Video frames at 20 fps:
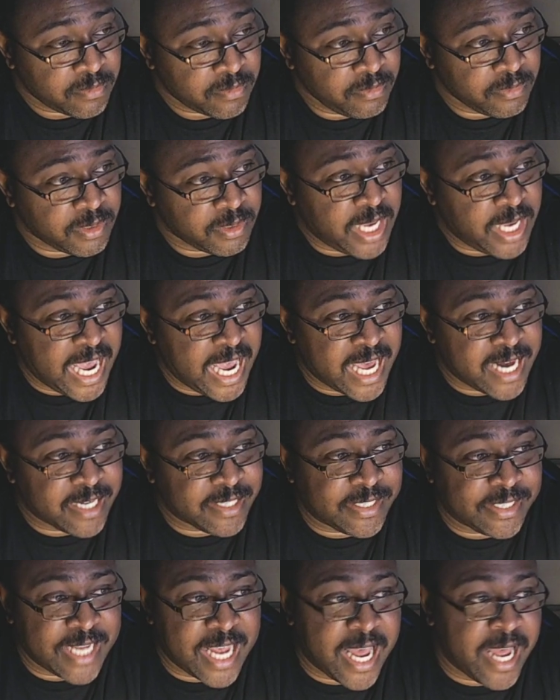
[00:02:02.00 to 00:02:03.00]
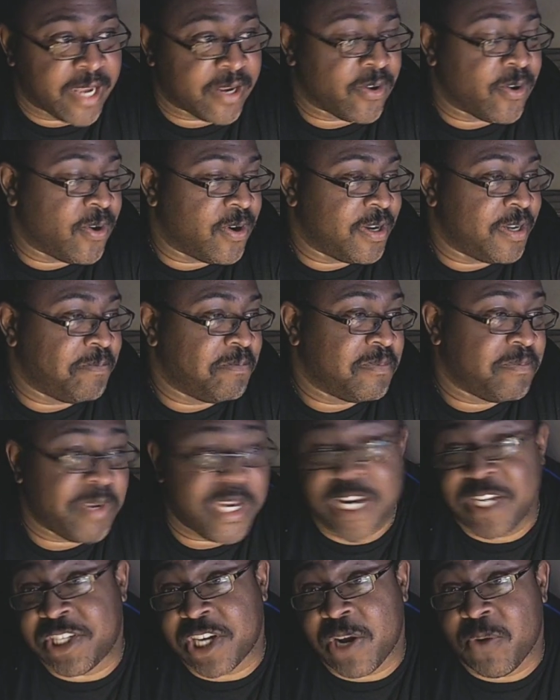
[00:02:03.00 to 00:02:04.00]
had a sack on
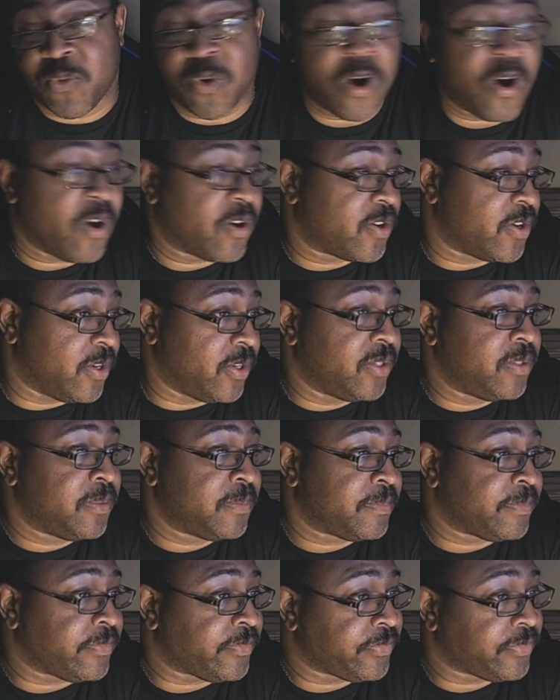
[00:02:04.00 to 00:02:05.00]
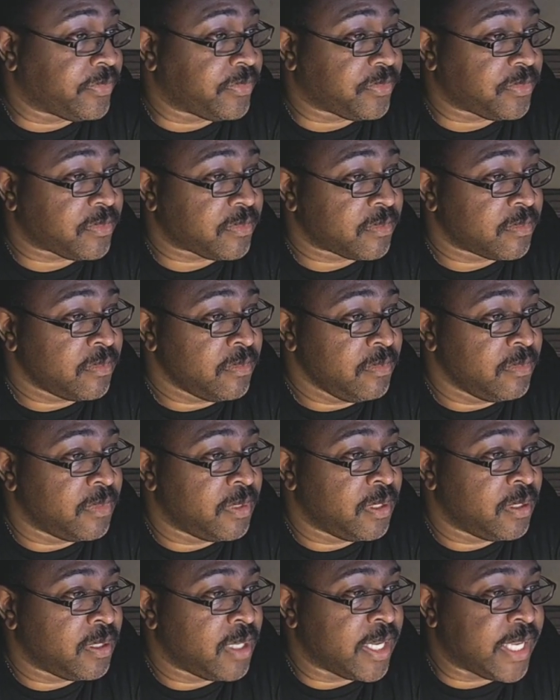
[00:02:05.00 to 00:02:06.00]
P.J. Walker
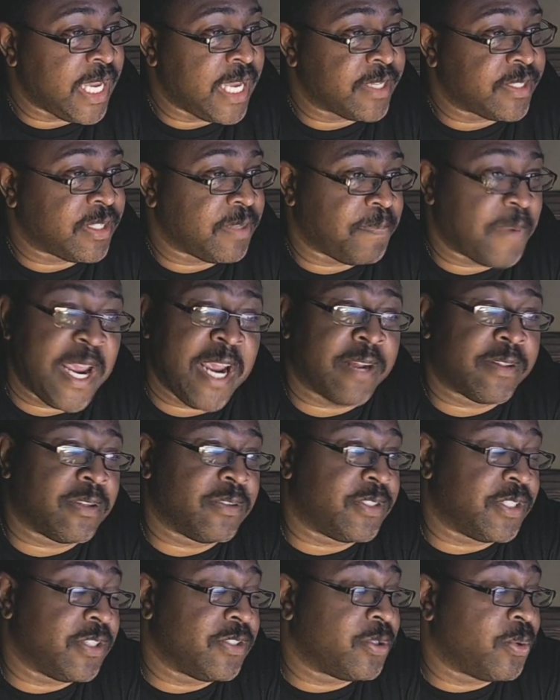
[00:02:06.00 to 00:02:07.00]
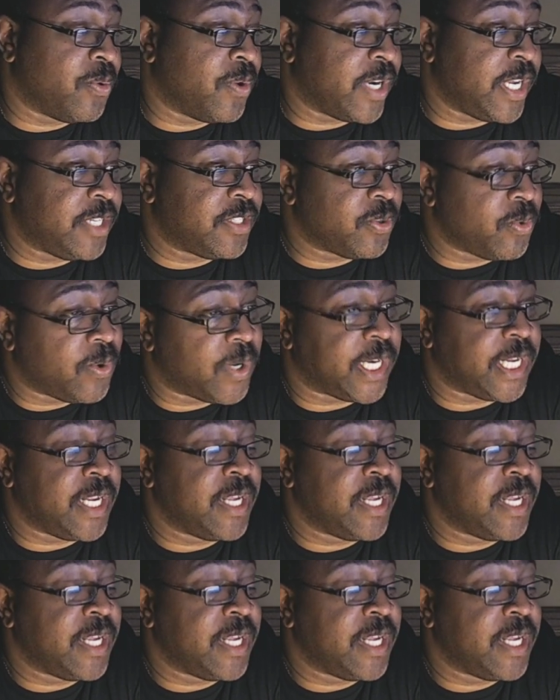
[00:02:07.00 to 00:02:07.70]
against the Panthers in 2020.